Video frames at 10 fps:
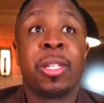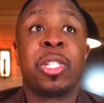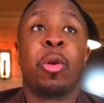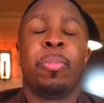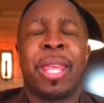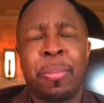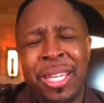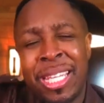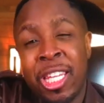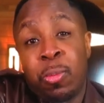So that
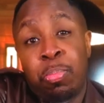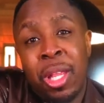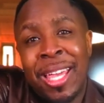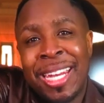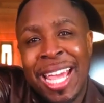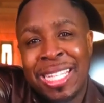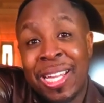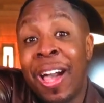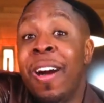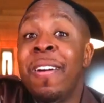means his blood has
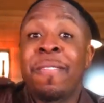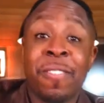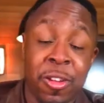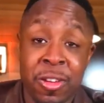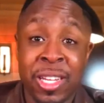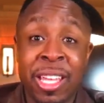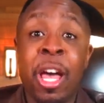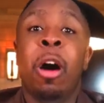covered,